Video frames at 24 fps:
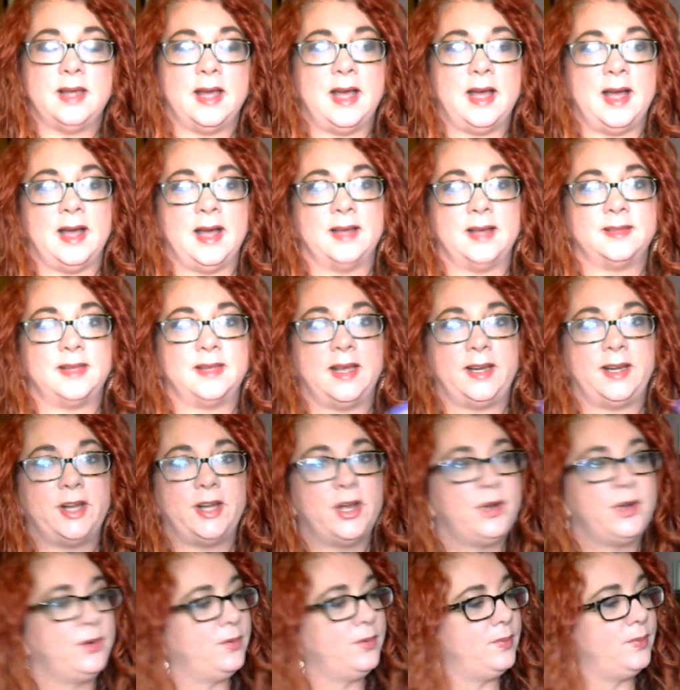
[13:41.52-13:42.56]
as I
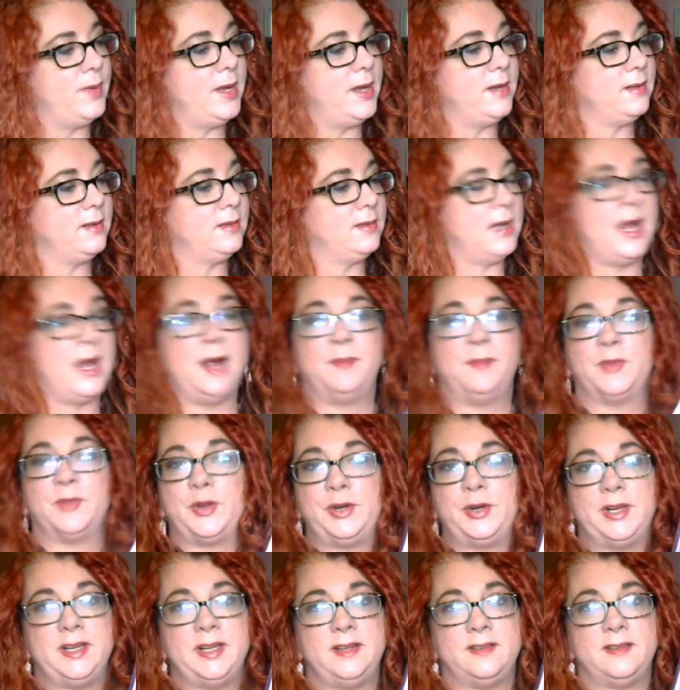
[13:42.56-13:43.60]
go, I'm
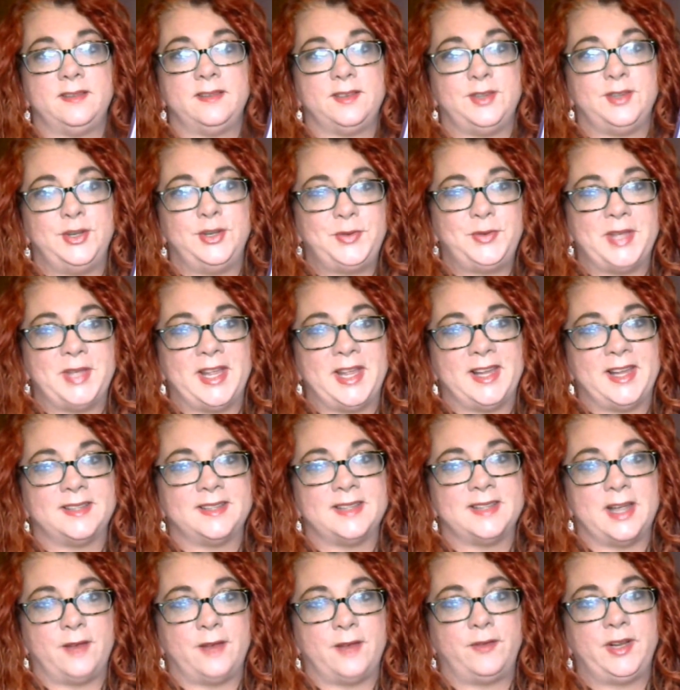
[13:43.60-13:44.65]
learning new things
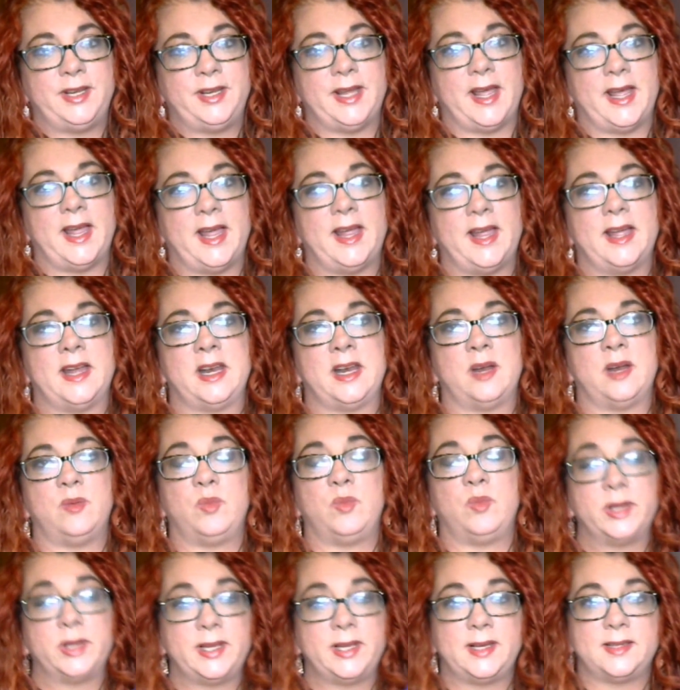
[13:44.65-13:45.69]
every day, and I'm
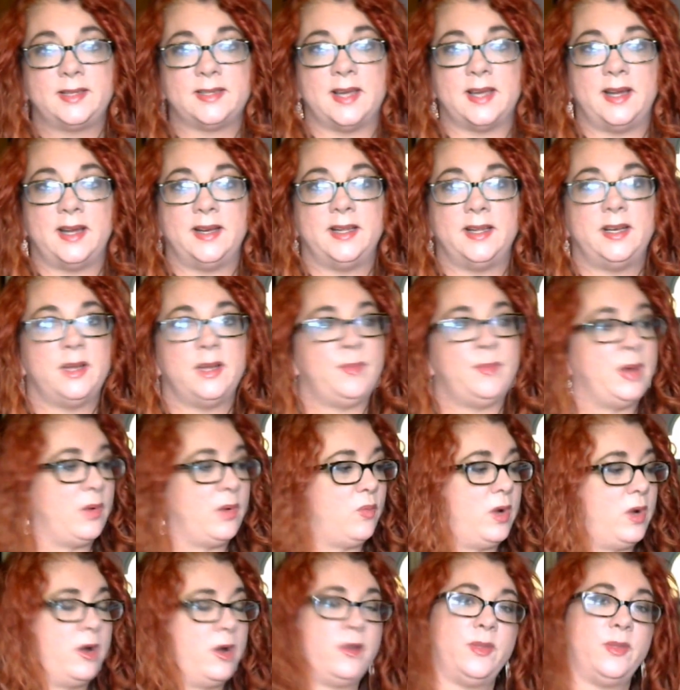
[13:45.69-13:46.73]
really excited about
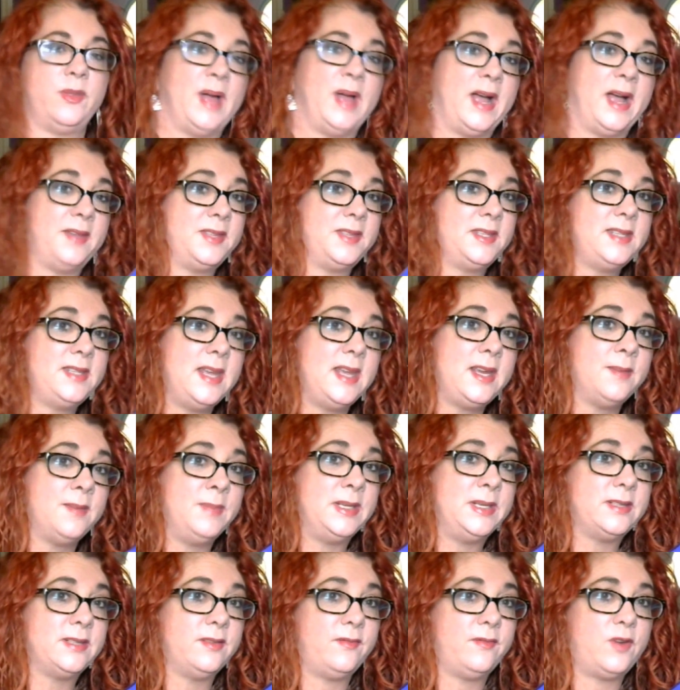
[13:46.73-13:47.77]
where the path has taken me
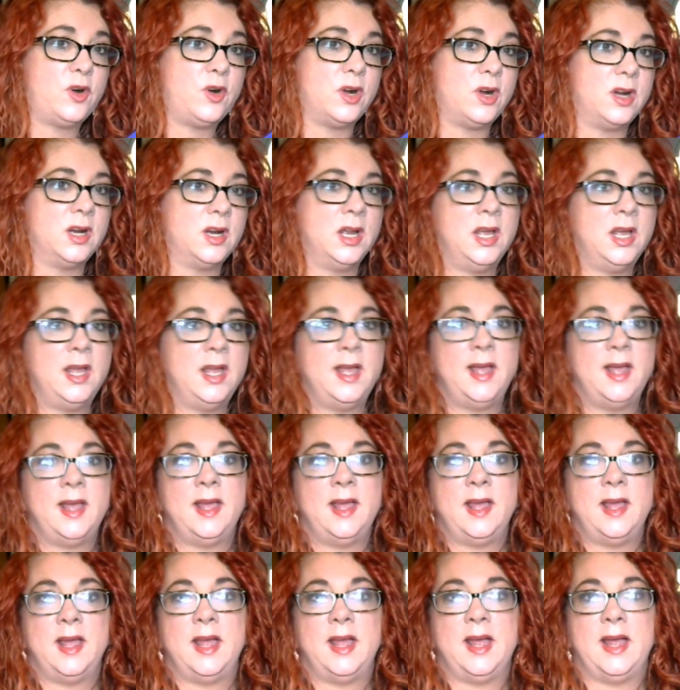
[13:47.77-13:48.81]
so far.
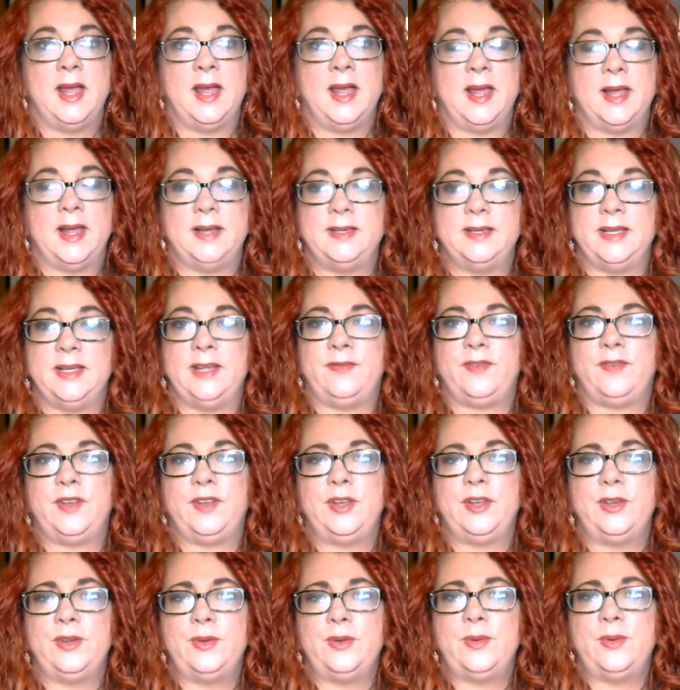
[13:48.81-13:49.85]
And if
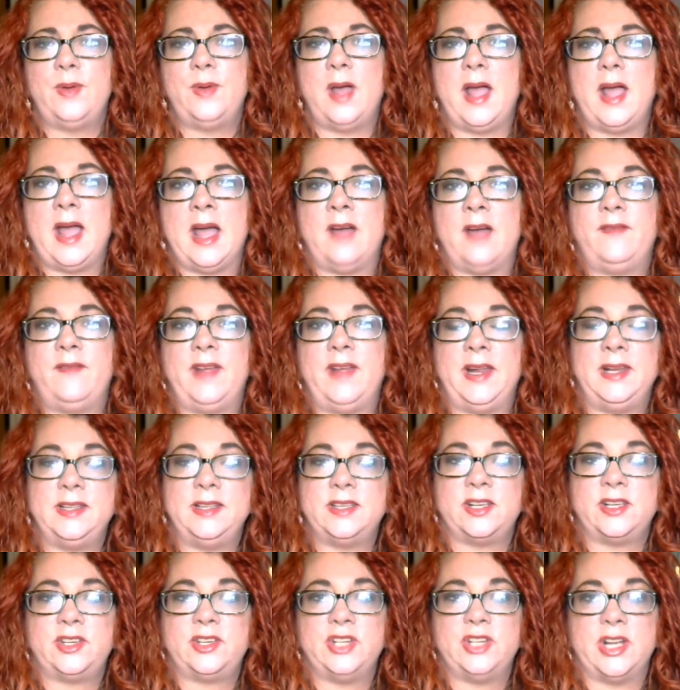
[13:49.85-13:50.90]
you have any
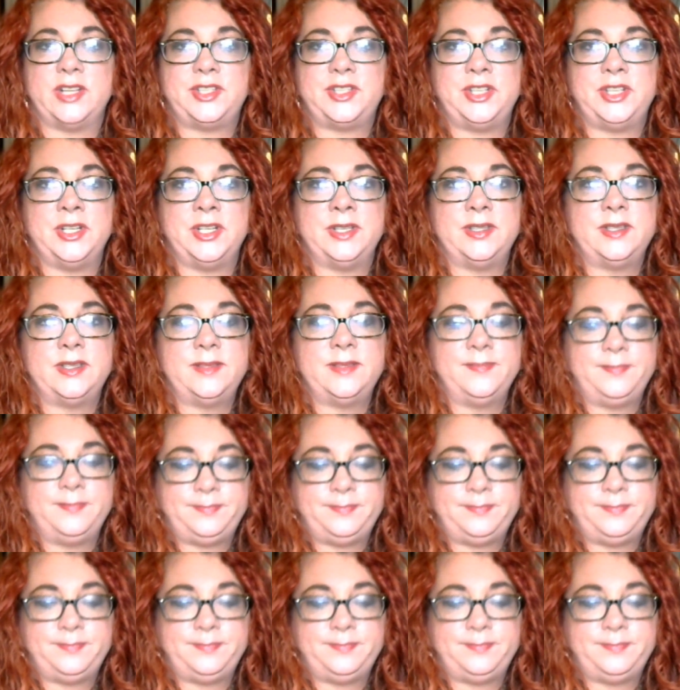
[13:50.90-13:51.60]
suggestions